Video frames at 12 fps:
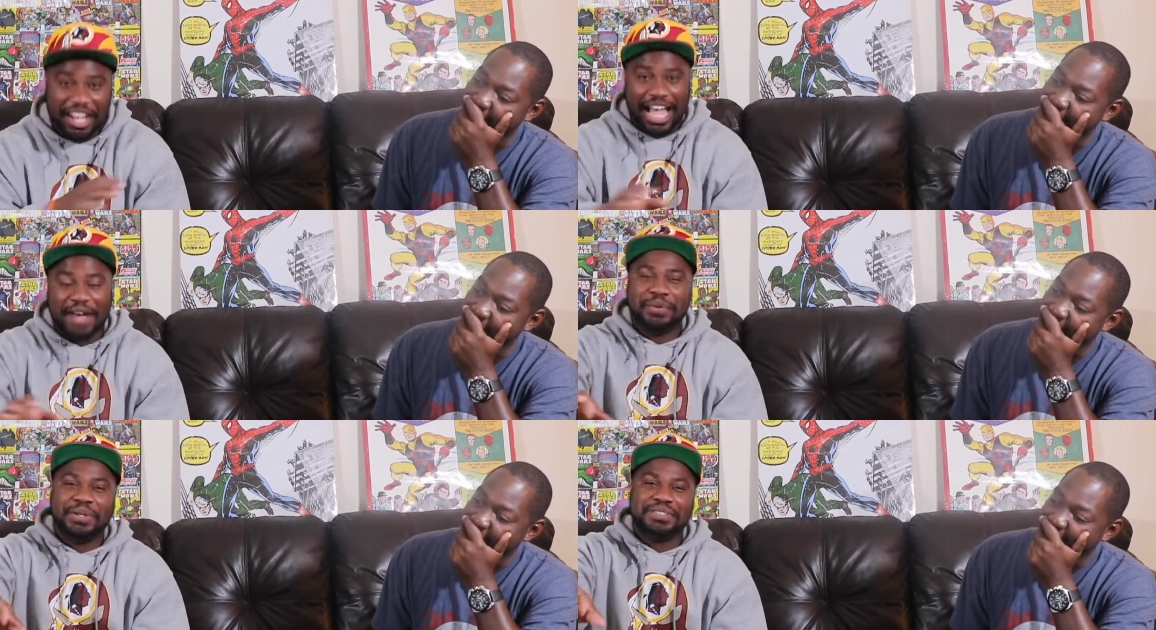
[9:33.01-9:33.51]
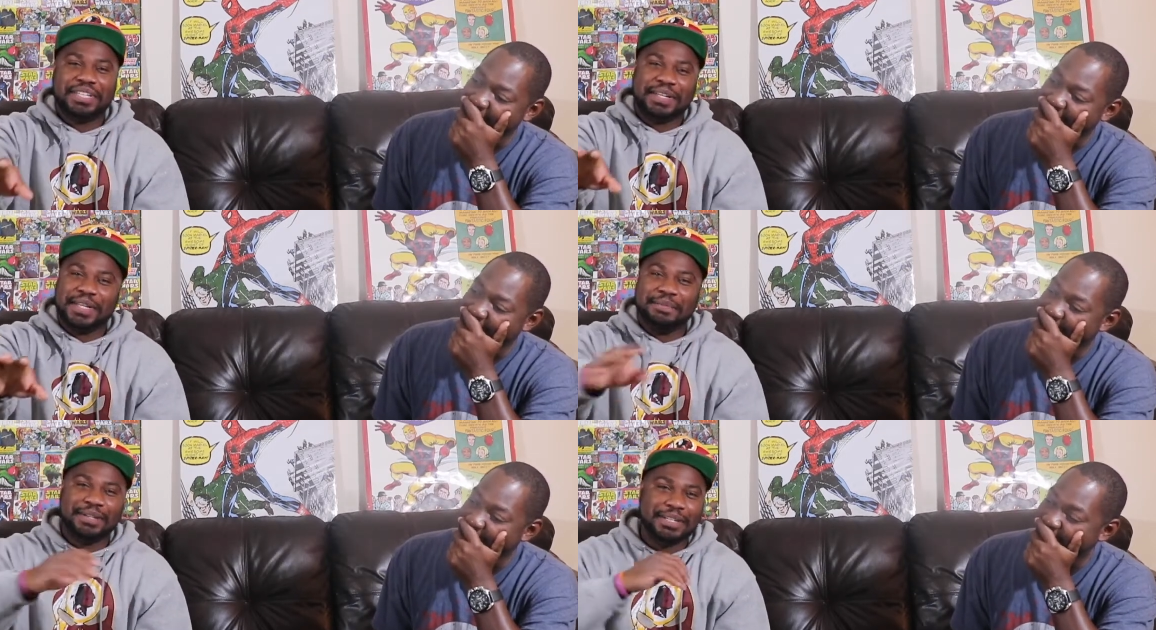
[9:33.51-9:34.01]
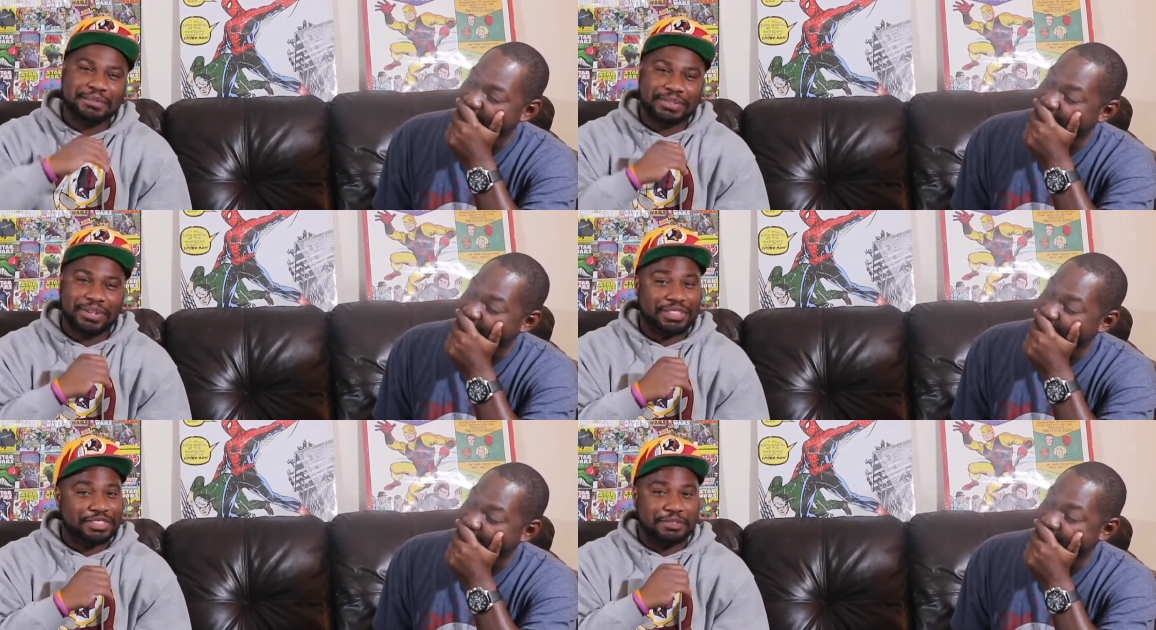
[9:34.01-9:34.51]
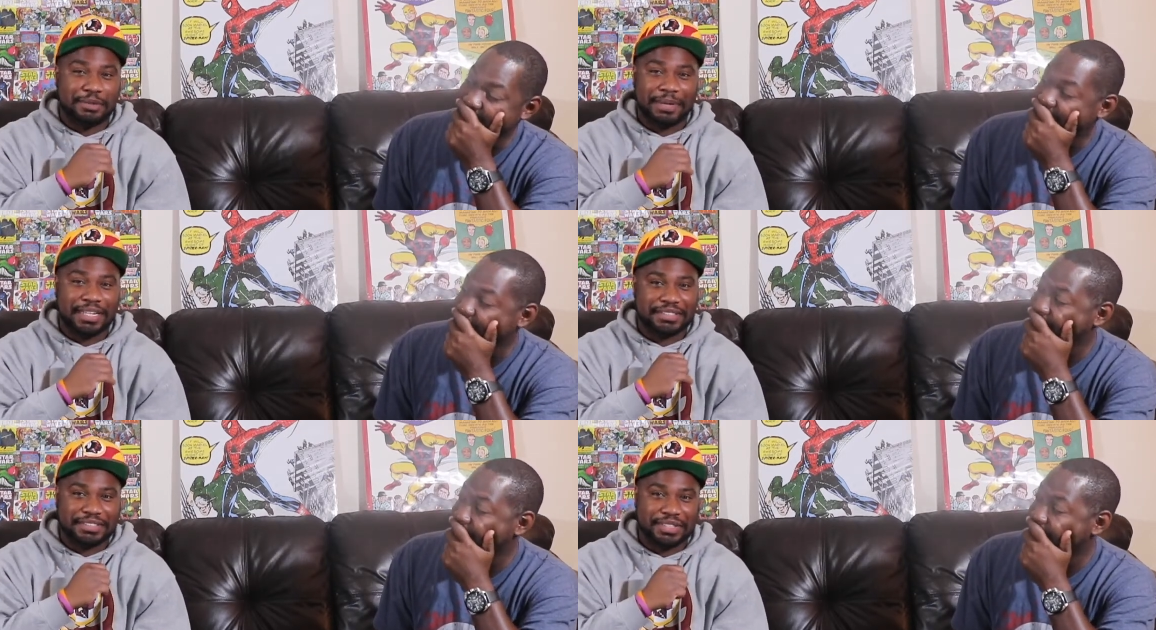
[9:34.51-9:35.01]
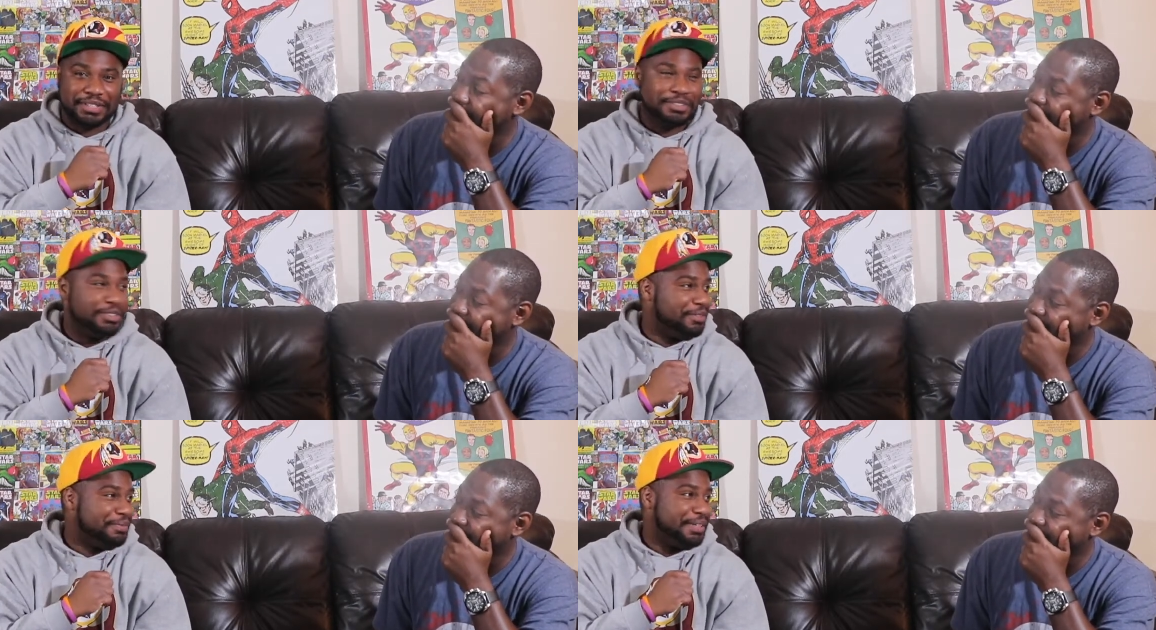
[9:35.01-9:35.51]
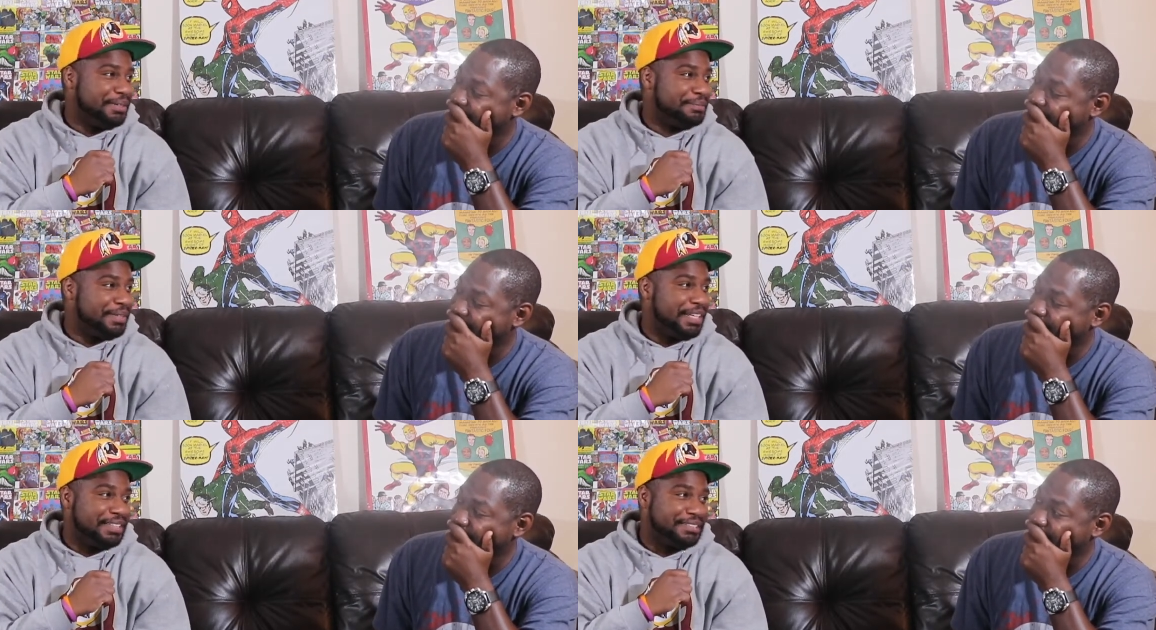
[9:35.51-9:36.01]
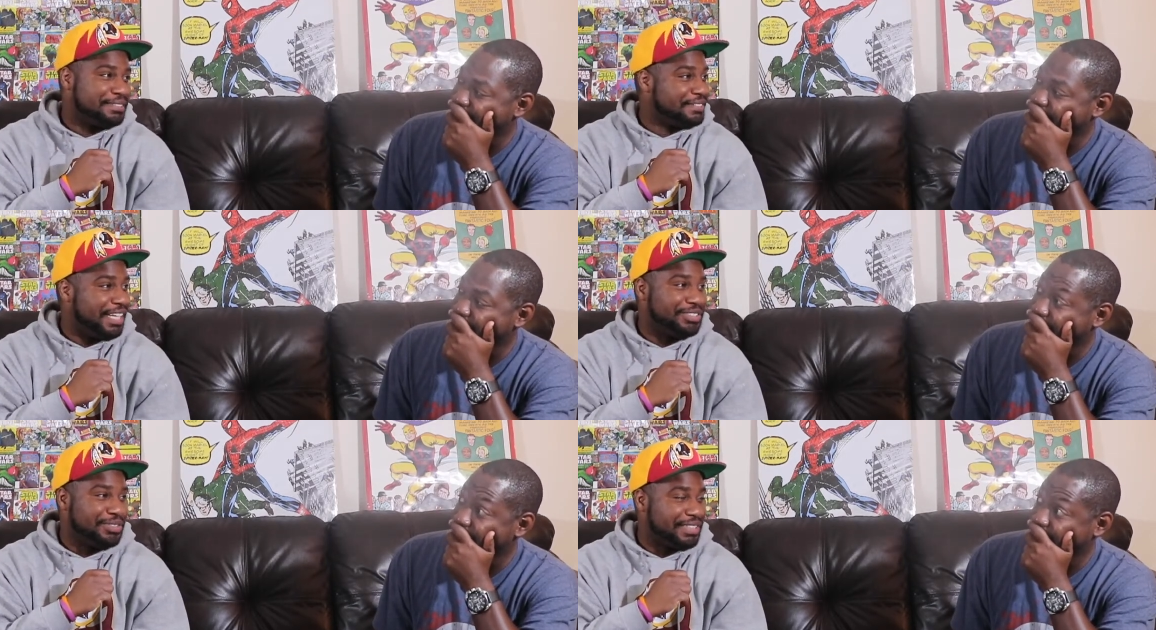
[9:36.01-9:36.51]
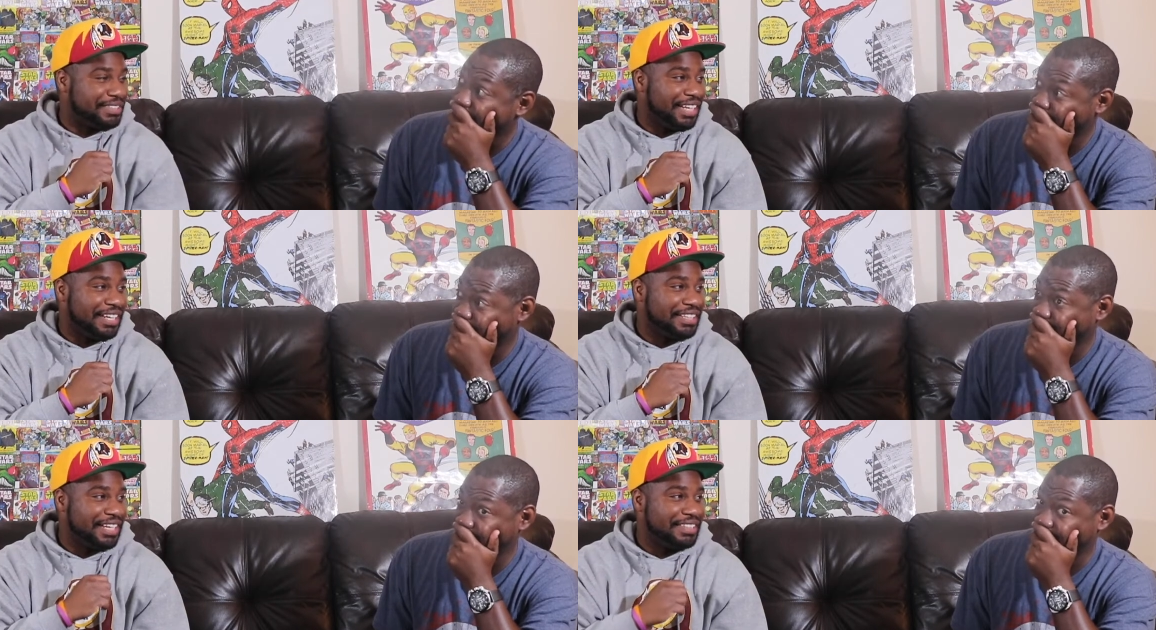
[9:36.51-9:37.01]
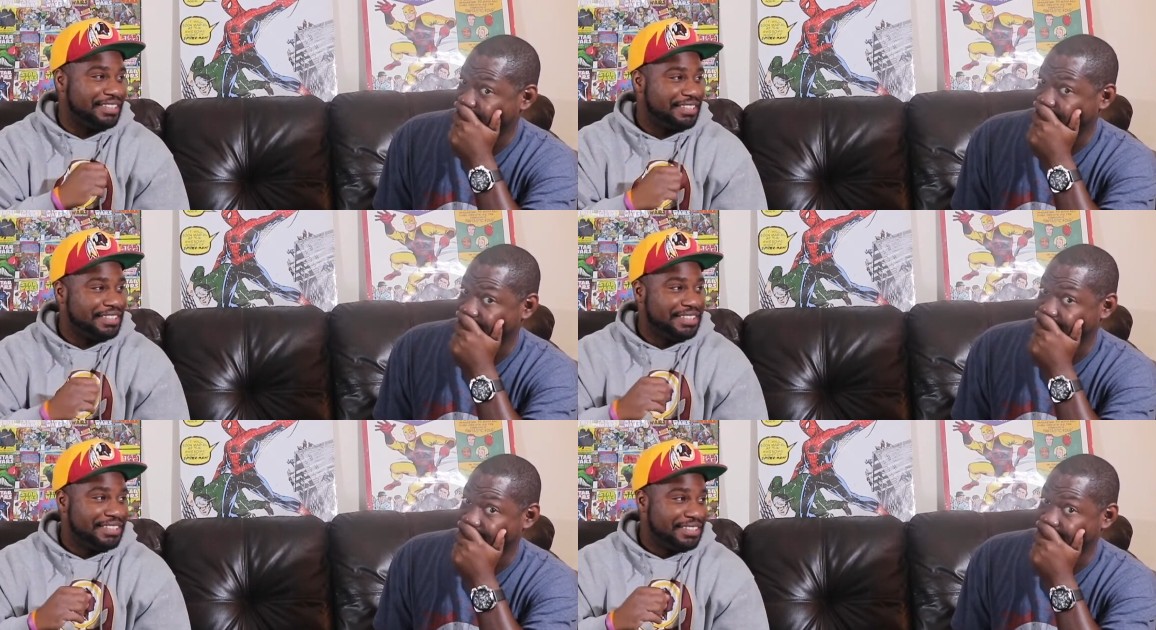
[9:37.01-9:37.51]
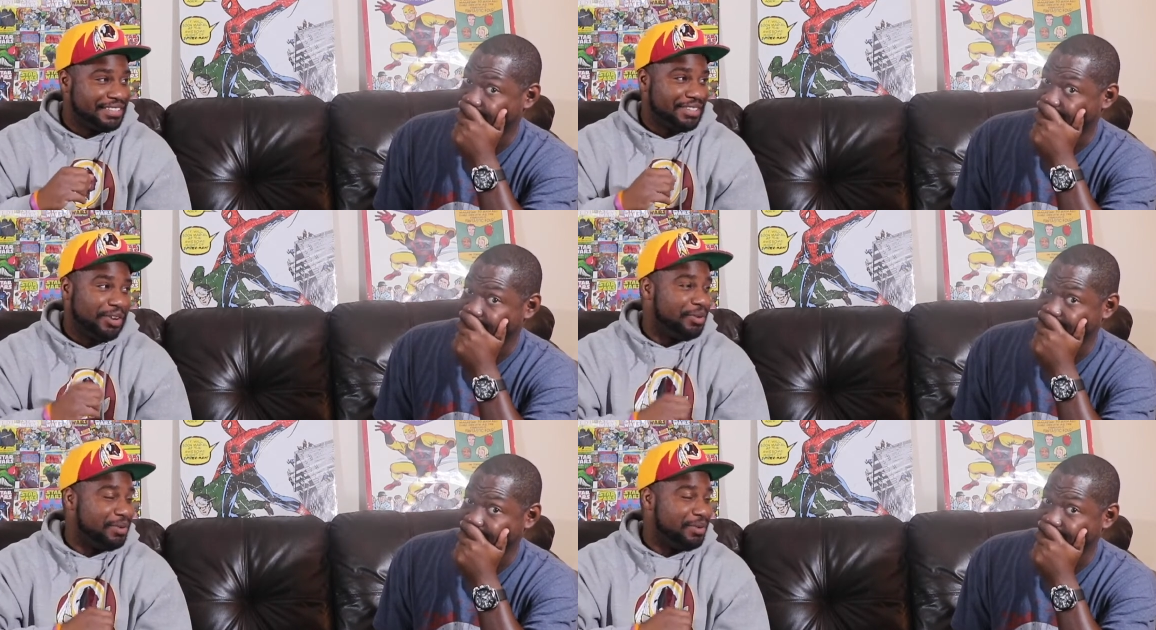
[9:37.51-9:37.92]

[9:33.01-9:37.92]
Speaker 1: I will say the Eminem song is amazing though on Venom. That joint is like that. Go